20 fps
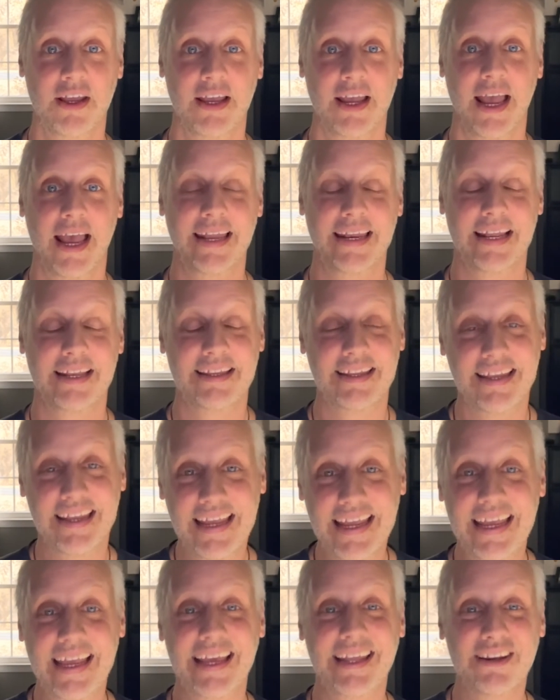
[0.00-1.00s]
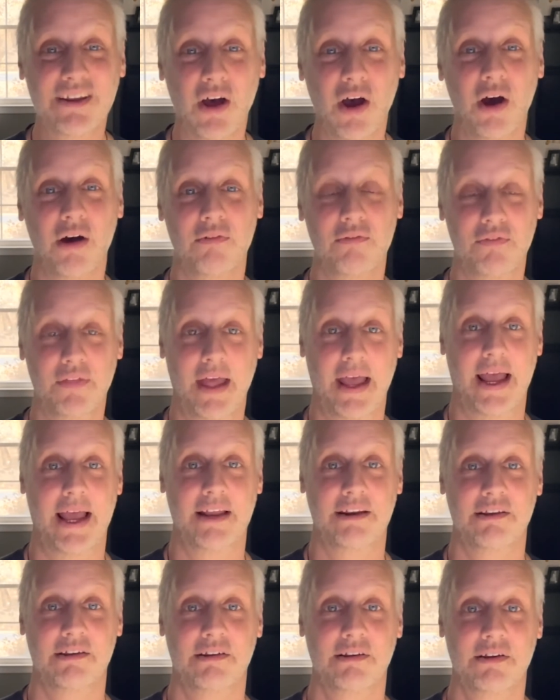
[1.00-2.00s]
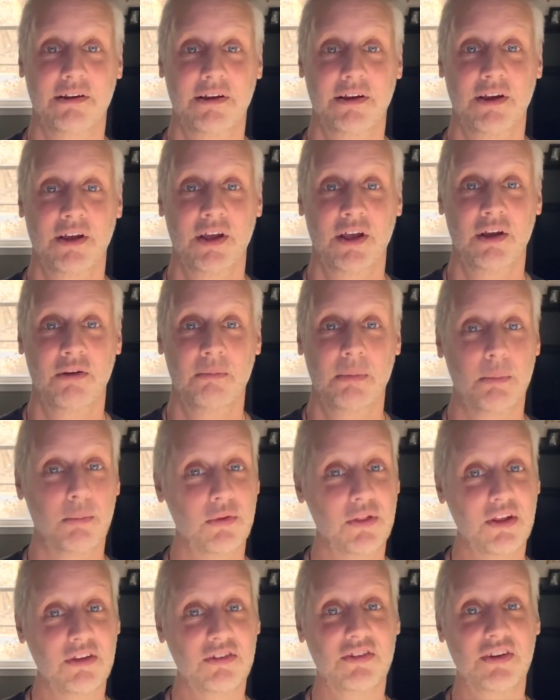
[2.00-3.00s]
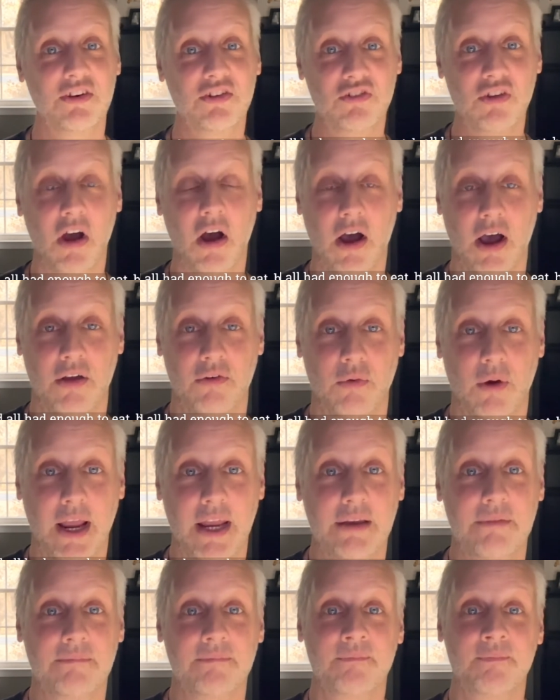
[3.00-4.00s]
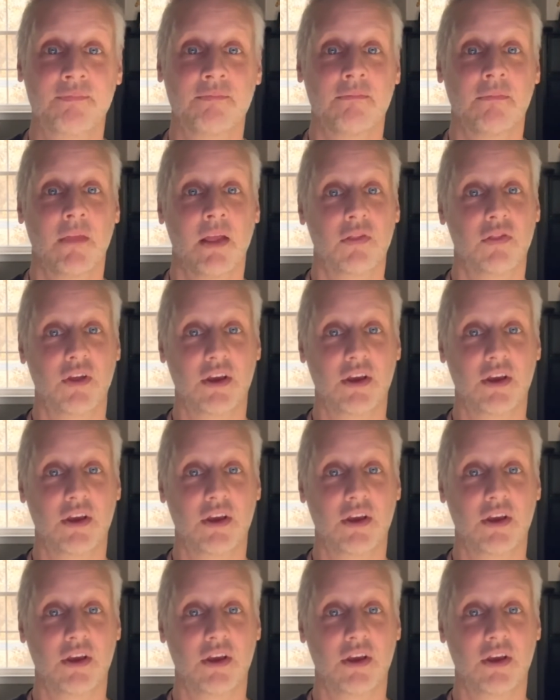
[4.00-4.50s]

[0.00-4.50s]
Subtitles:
And at the end of that, remember this in John, right? The